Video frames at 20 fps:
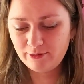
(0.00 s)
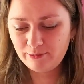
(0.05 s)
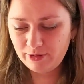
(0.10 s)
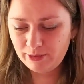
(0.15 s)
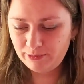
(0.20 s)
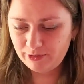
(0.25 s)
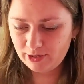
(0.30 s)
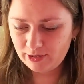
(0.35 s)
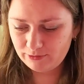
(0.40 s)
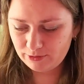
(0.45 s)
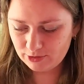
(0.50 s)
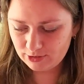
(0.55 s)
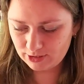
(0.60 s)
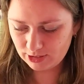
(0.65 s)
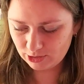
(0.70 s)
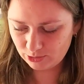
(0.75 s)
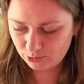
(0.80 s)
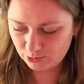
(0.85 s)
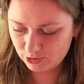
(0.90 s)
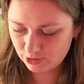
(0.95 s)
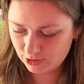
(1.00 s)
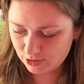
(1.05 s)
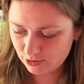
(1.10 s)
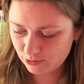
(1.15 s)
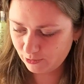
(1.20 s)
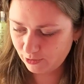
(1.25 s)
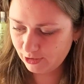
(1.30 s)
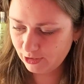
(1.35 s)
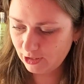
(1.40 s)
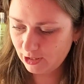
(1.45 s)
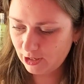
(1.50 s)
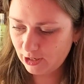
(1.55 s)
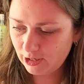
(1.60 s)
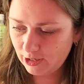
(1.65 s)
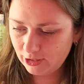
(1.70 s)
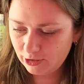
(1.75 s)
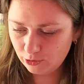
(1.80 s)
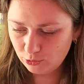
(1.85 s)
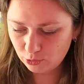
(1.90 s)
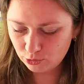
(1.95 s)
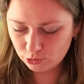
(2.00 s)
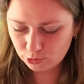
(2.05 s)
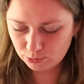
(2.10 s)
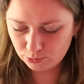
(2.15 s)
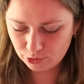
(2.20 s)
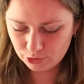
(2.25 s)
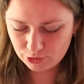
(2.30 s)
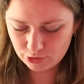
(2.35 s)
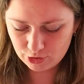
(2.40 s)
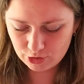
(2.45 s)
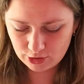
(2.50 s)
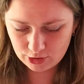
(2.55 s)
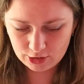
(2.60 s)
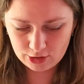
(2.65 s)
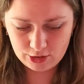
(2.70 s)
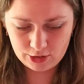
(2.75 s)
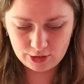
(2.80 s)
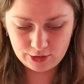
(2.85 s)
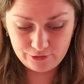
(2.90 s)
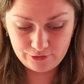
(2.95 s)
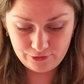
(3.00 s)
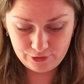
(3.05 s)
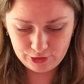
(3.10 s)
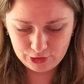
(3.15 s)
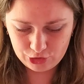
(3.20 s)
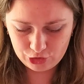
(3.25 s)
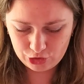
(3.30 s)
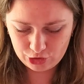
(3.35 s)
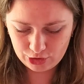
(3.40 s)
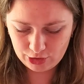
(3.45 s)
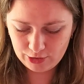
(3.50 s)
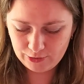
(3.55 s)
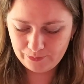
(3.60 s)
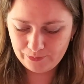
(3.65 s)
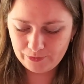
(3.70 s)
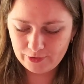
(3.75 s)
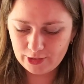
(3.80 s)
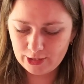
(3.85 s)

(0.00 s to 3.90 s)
maybe I will start with this one. I almost finished it.